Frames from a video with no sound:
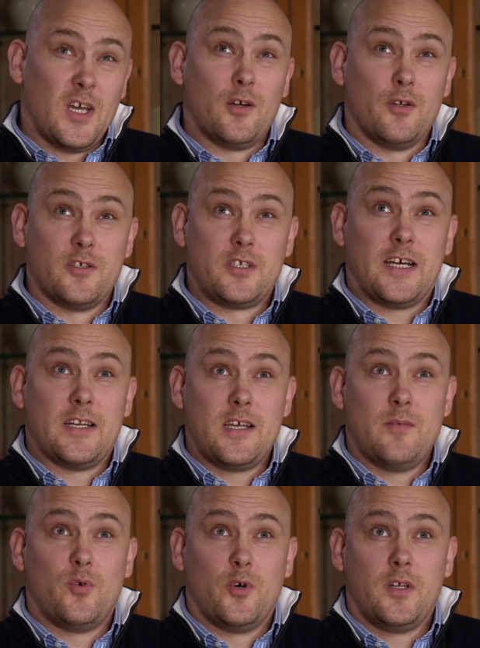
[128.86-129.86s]
And on the
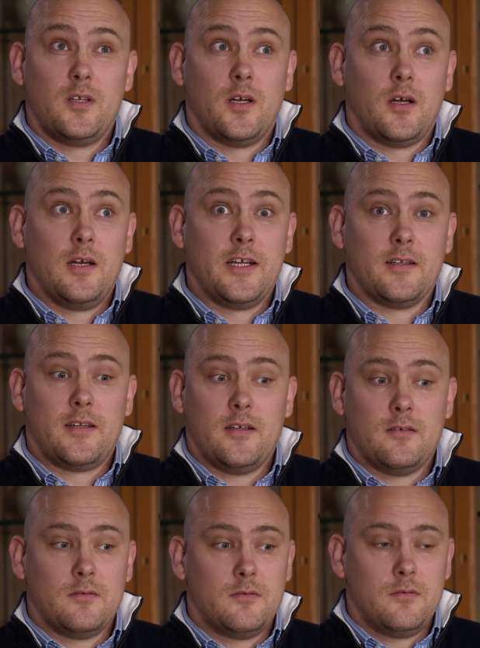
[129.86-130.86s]
JD point, you know,
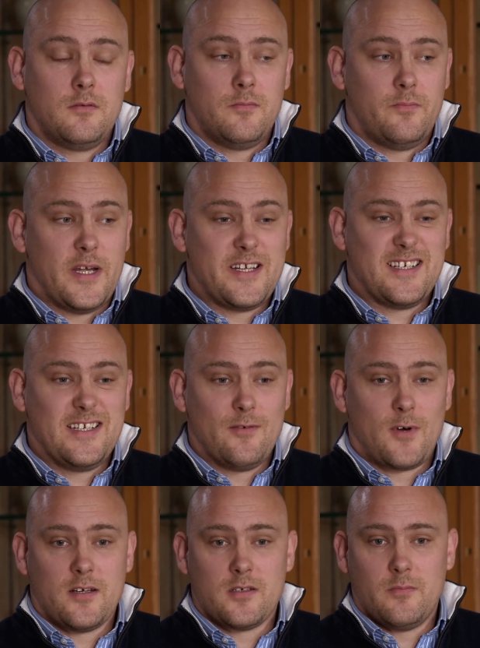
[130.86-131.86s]
LinkedIn
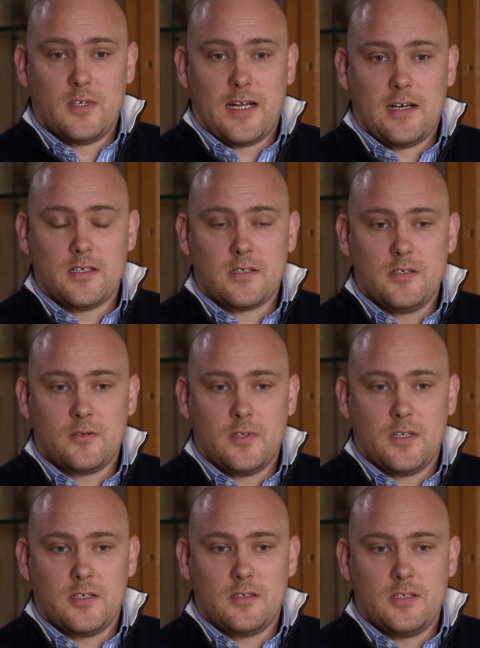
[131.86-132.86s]
basically ran some analysis
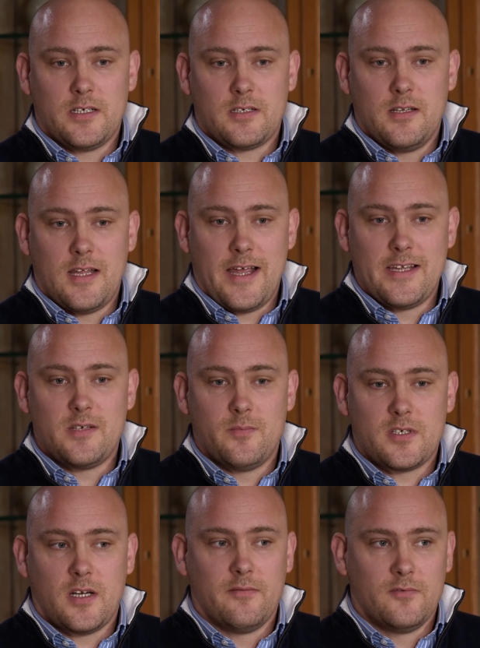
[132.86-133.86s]
where they suggested that
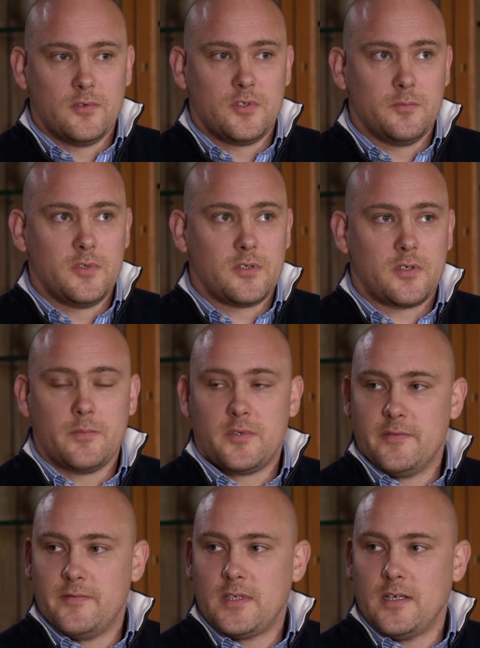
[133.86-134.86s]
80% of all job
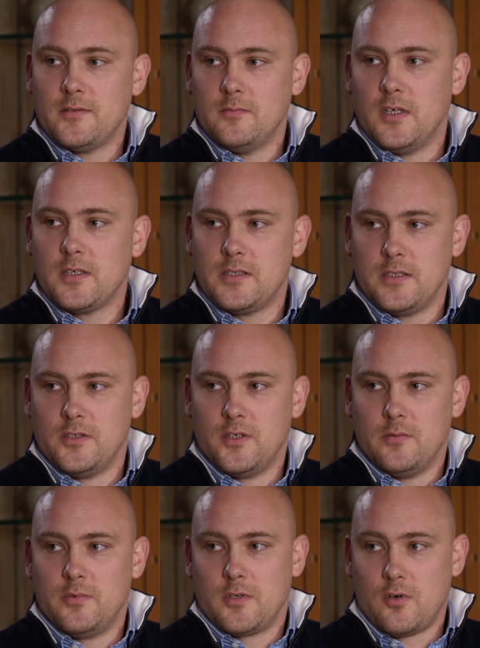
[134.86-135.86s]
descriptions for sales and marketing
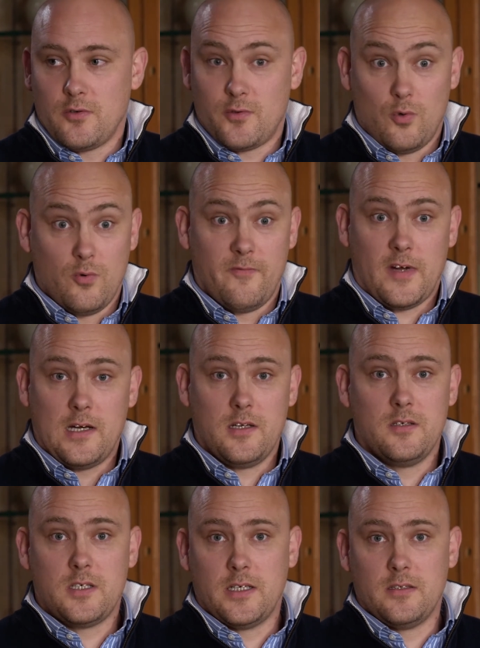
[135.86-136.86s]
jobs across all
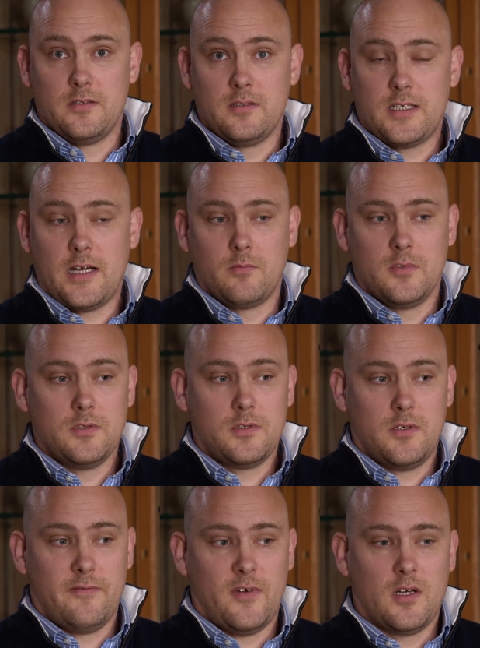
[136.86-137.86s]
value chains and
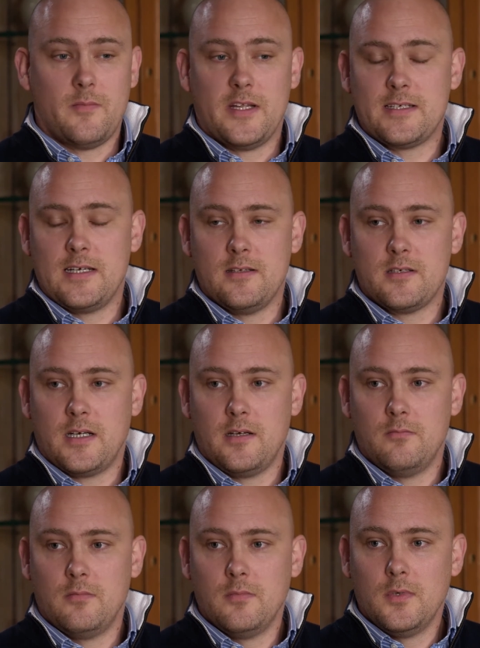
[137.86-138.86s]
segments are fundamentally the same,